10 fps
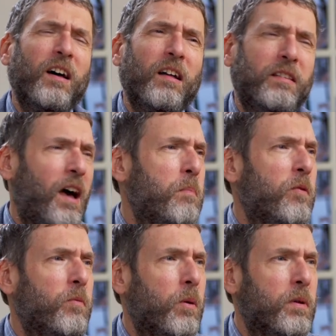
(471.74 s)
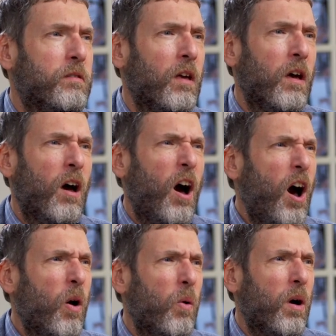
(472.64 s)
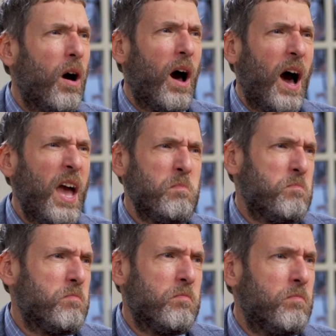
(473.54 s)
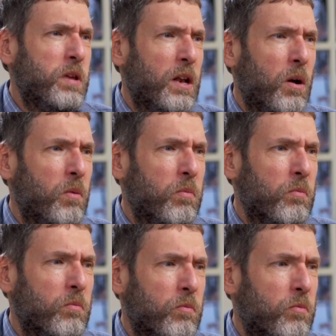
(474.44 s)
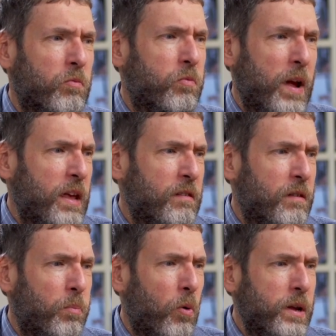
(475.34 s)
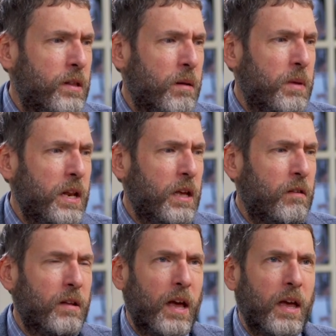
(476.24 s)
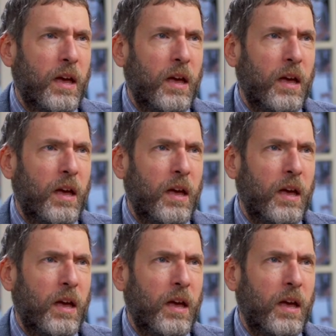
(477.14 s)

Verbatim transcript: type of moments. Oh, I, you know, raised a point and a meaning today,